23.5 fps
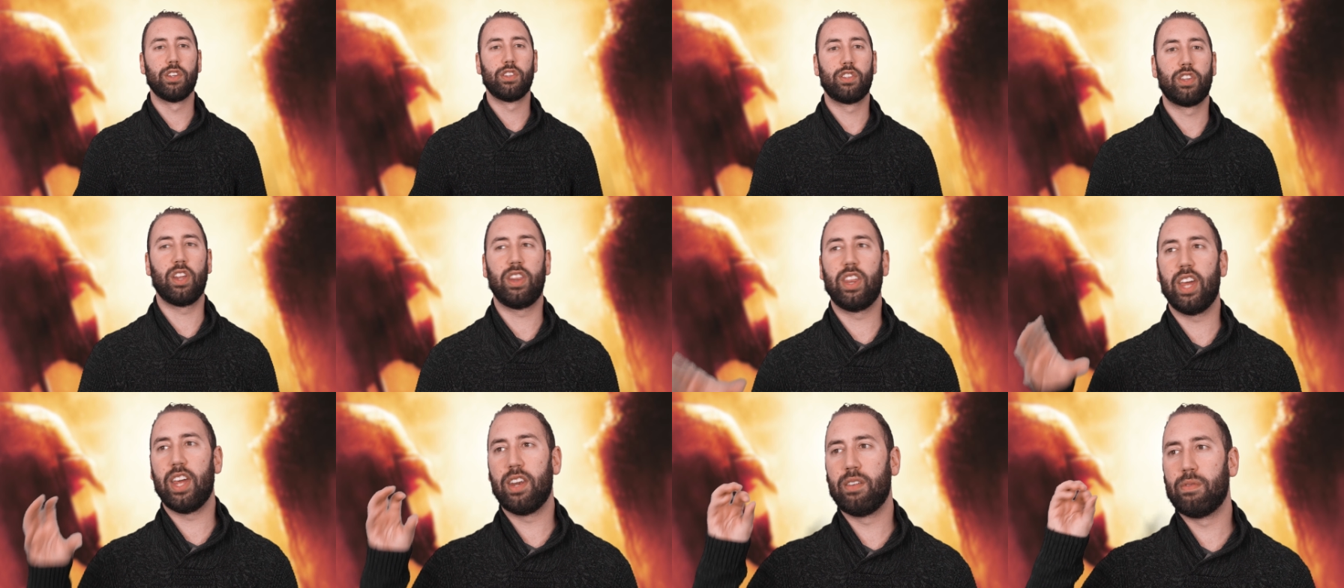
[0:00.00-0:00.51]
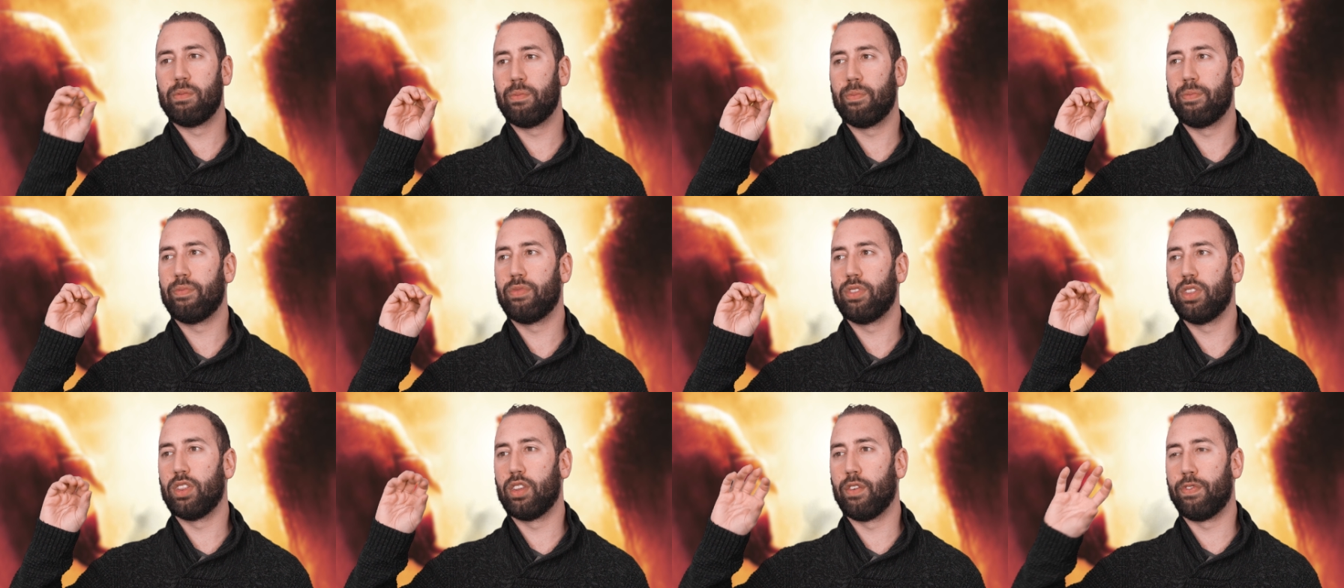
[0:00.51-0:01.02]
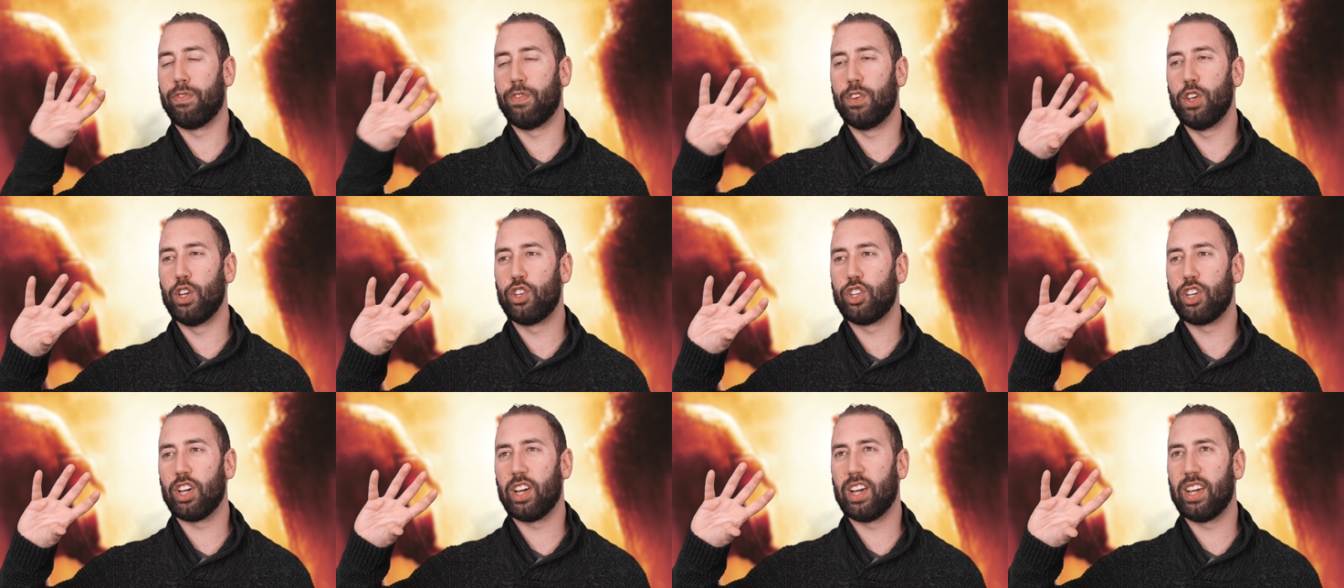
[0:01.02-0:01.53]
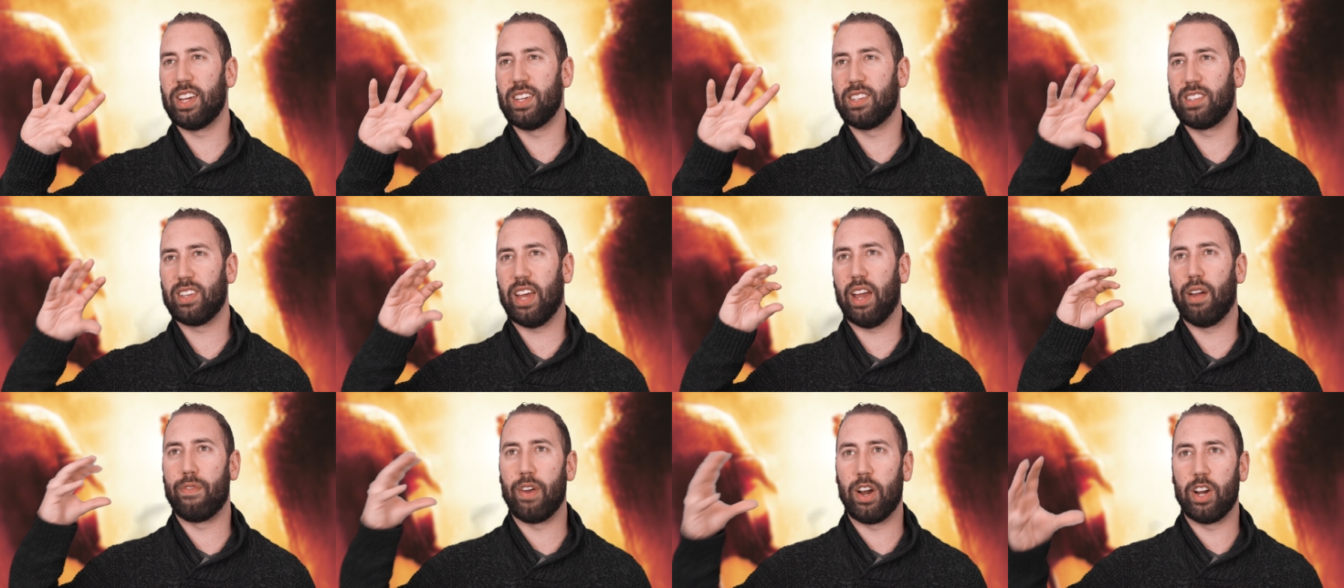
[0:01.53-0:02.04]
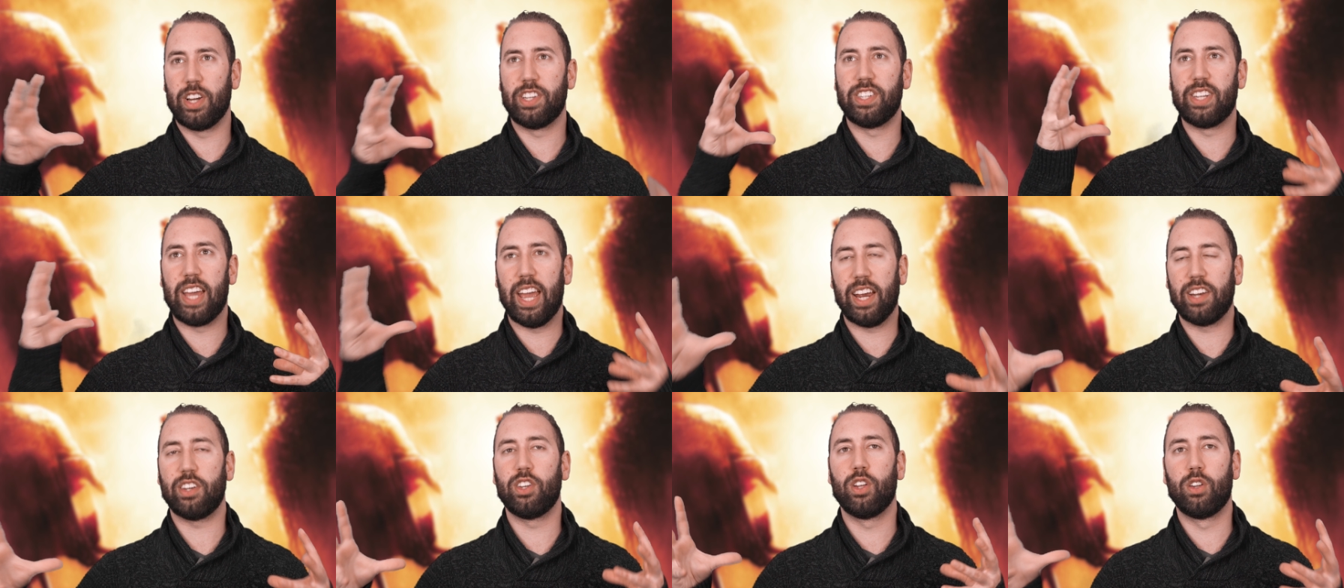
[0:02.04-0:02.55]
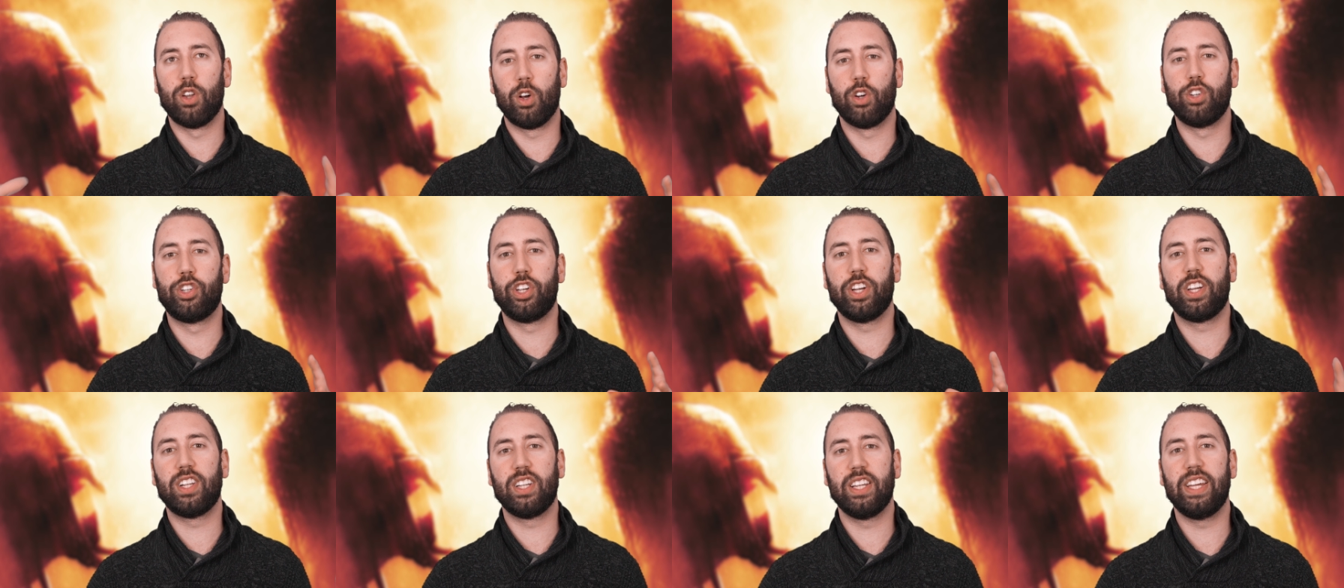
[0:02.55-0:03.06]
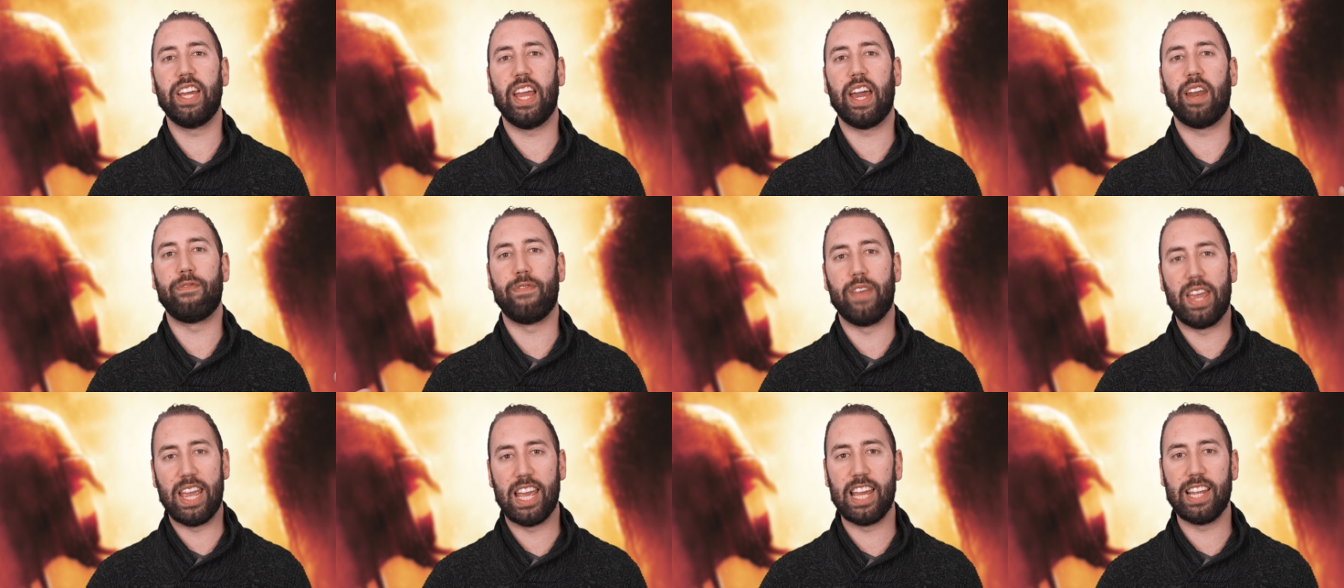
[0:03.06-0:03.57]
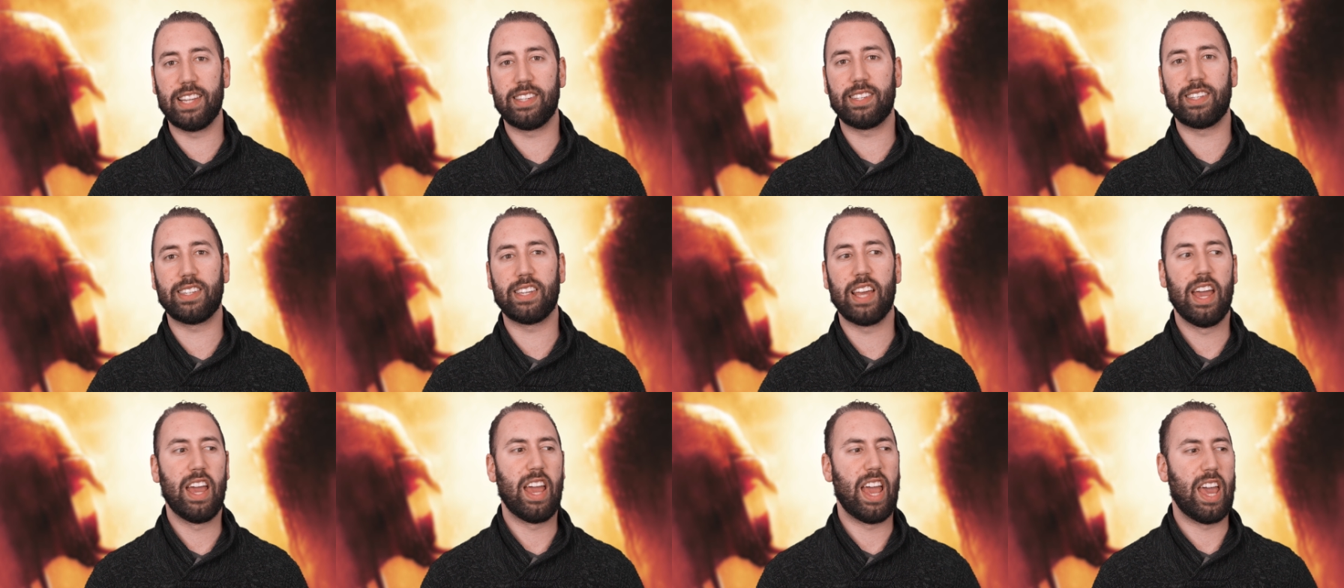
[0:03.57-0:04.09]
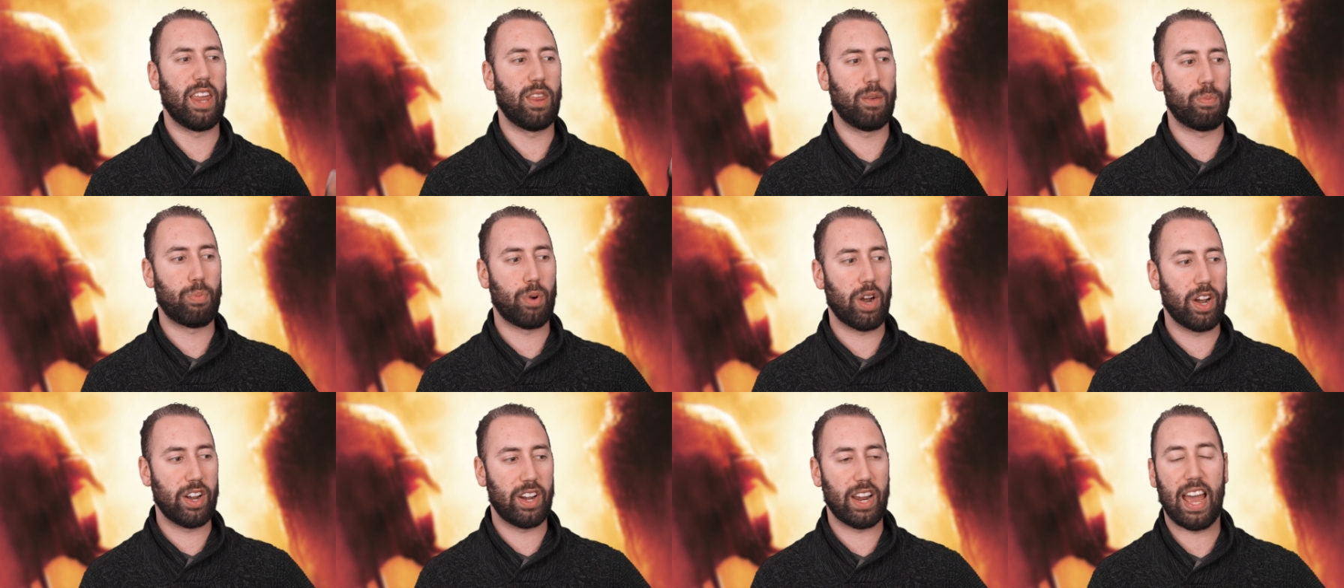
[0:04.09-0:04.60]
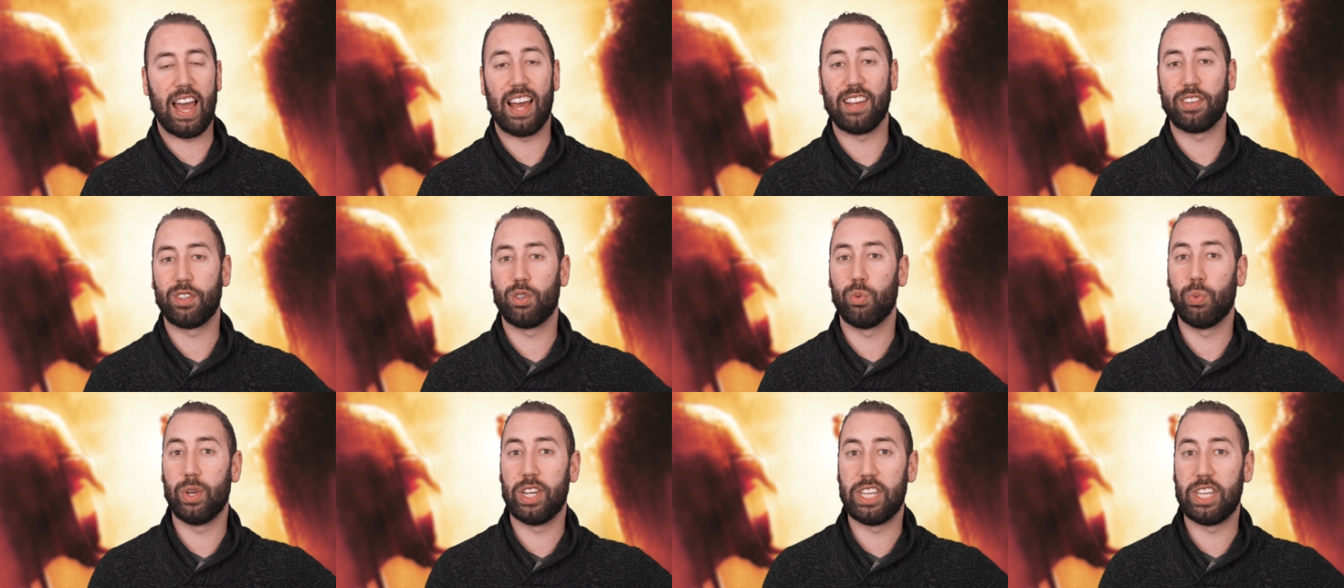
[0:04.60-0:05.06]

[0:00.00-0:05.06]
So then the future is like very technologically advanced and the predator has to